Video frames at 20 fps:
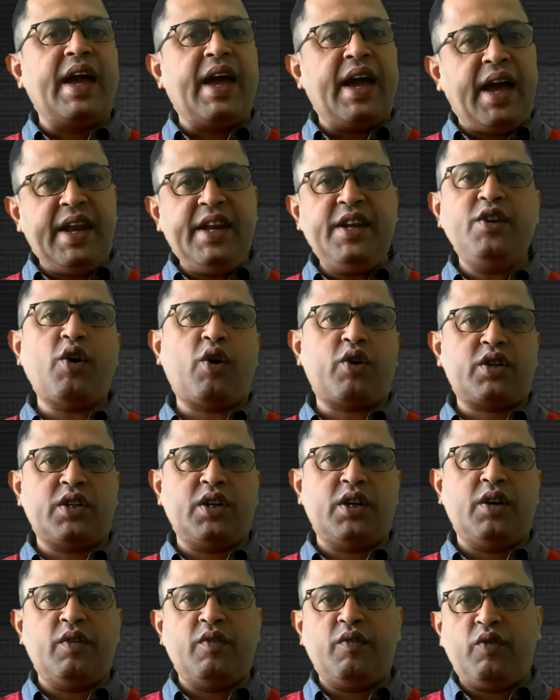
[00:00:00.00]
any
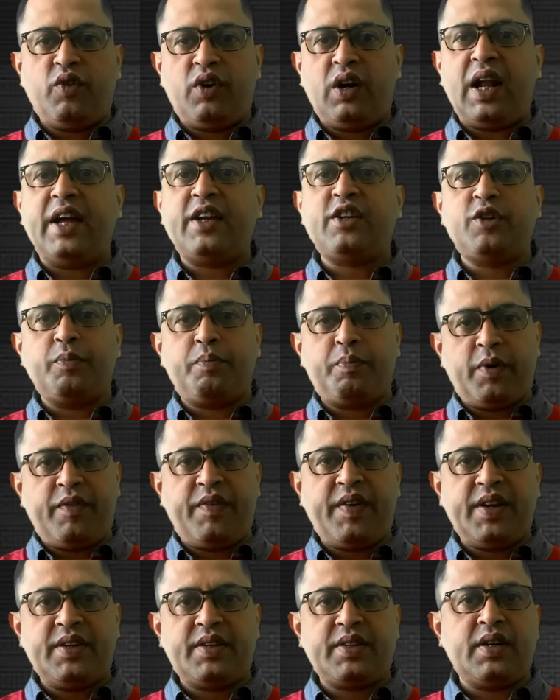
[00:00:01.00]
doctor would like to
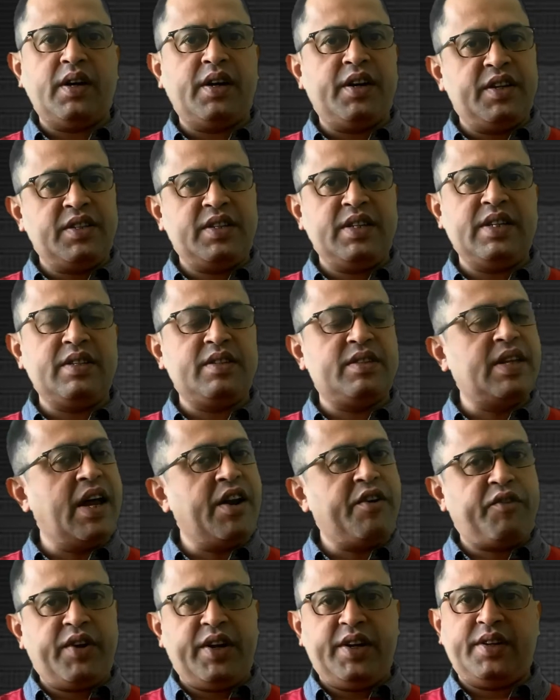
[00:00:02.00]
prevent a disease
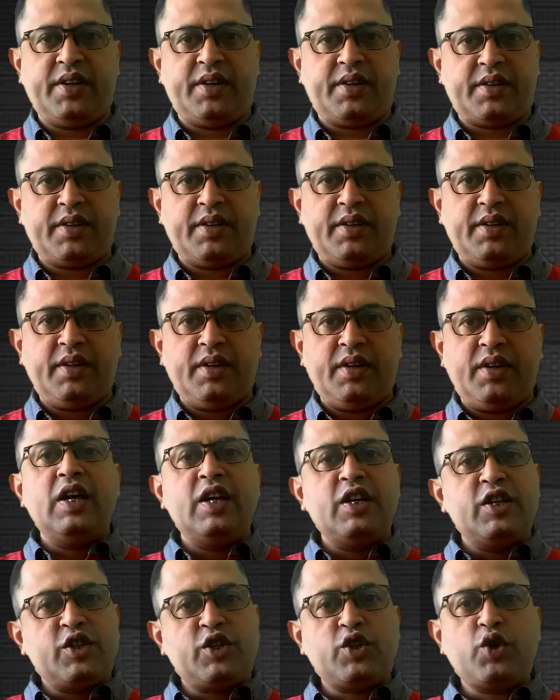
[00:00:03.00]
than treat it.
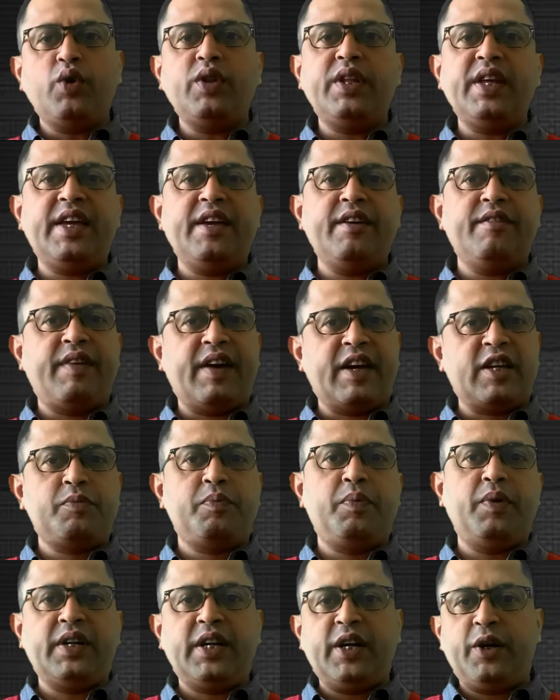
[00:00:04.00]
So they give
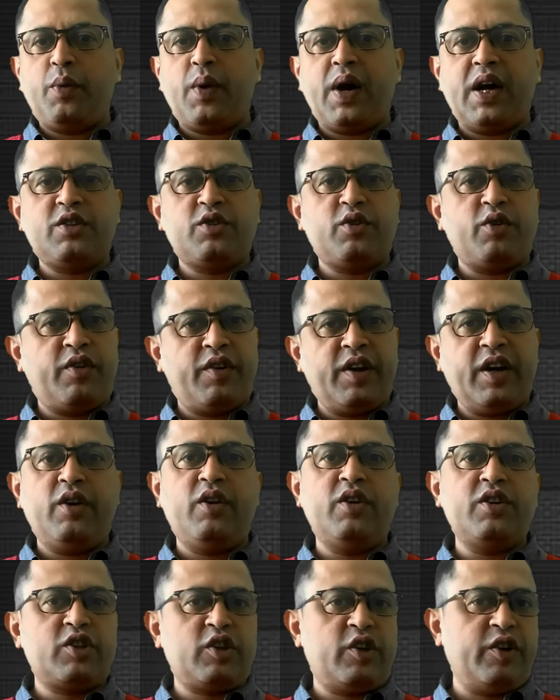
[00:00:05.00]
expert advice on
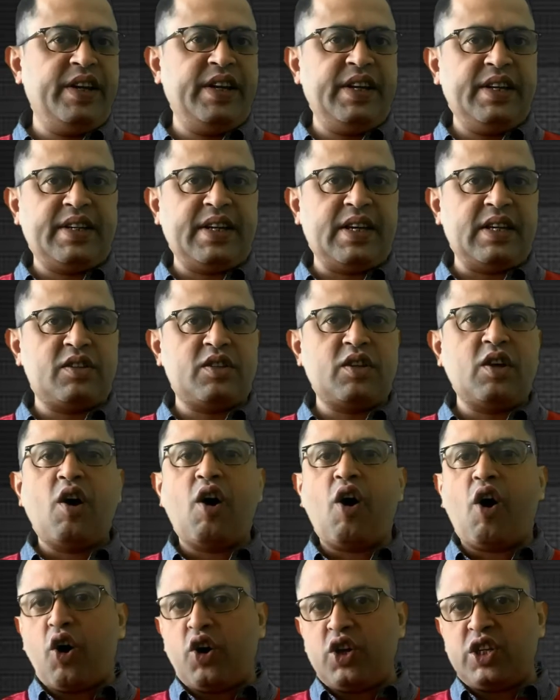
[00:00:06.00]
regular screening tests
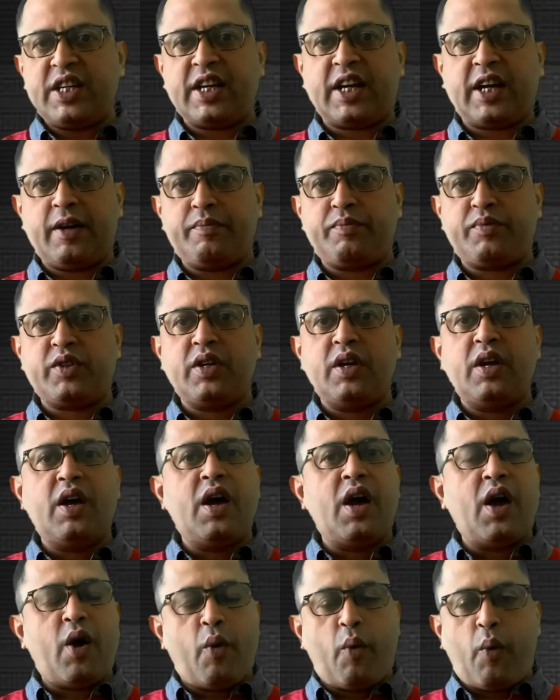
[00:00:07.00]
or checkups,
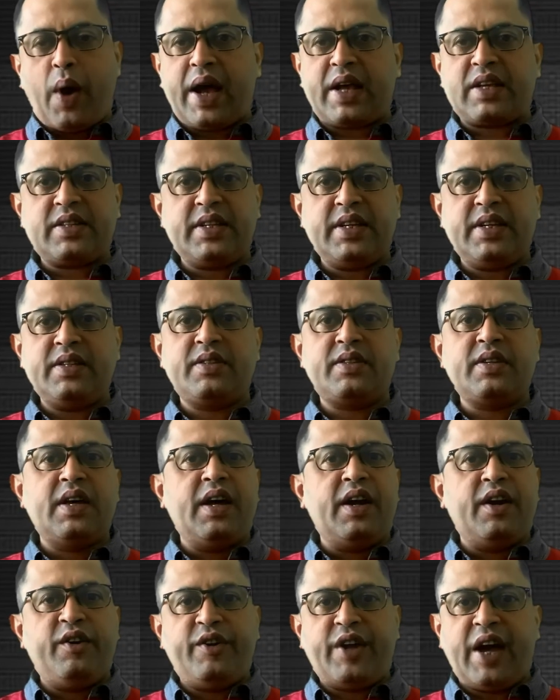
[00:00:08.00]
vaccines,
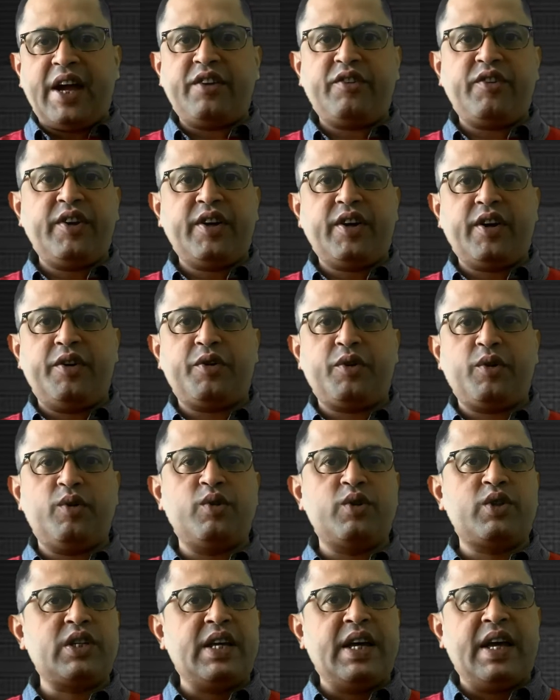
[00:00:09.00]
dietary
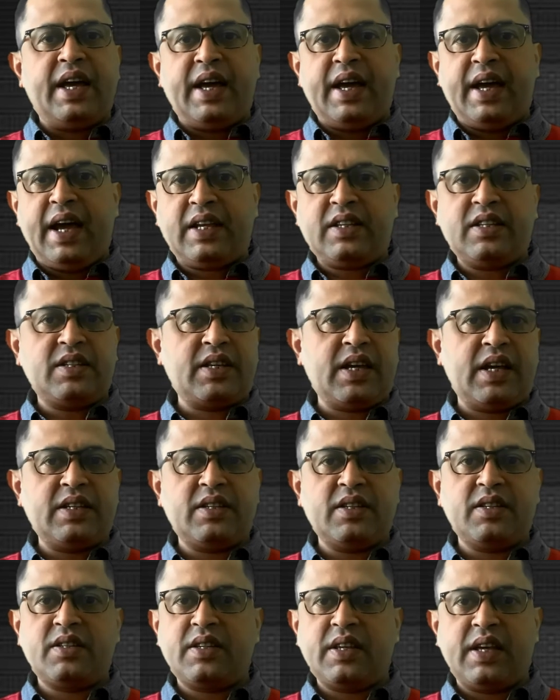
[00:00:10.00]
controls,
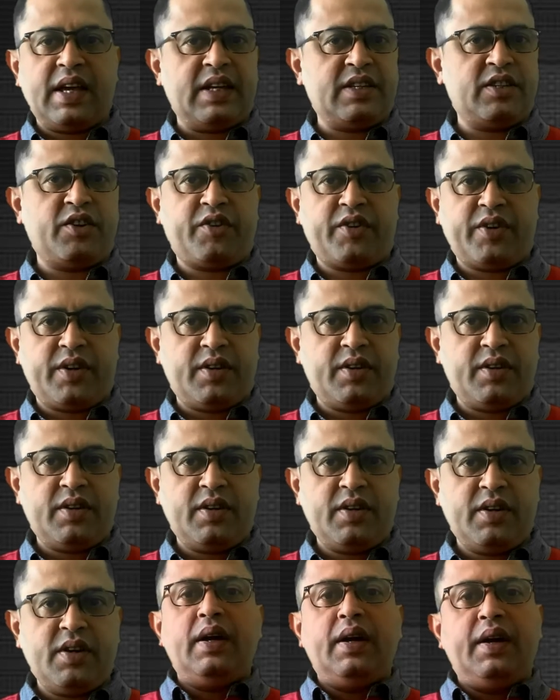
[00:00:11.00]
exercises, etc.
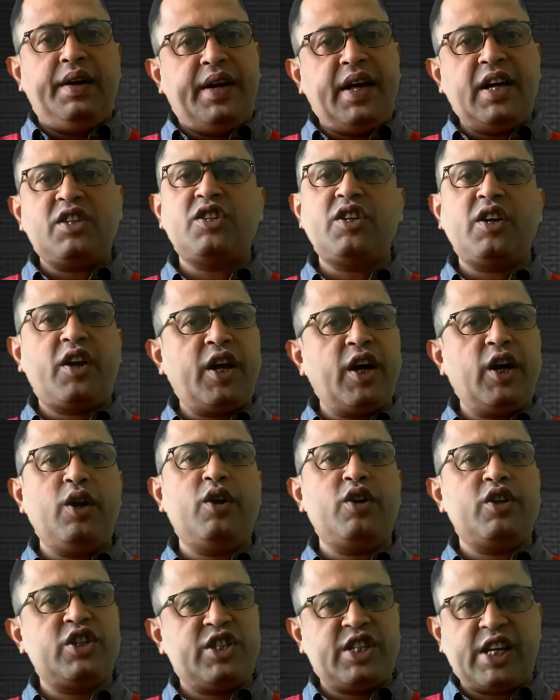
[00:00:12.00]
Does a
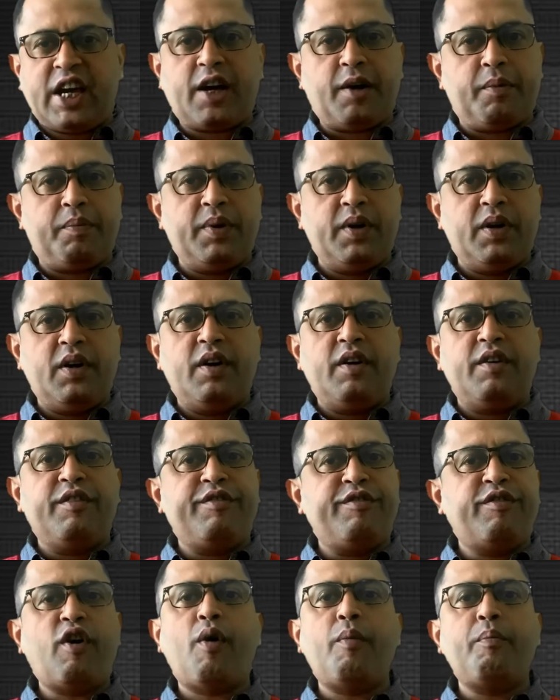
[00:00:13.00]
regular checkup
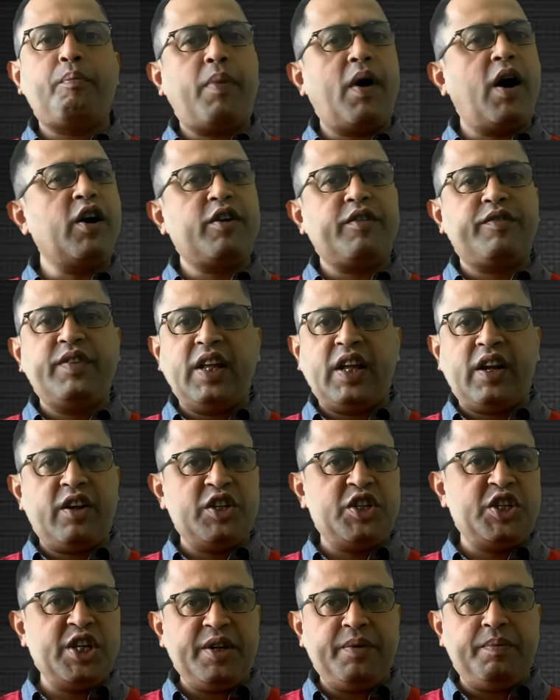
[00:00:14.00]
form part of their
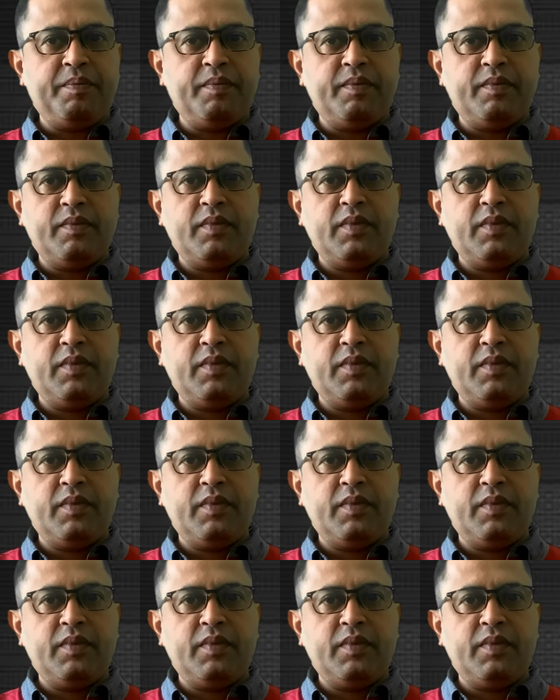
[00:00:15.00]
regime?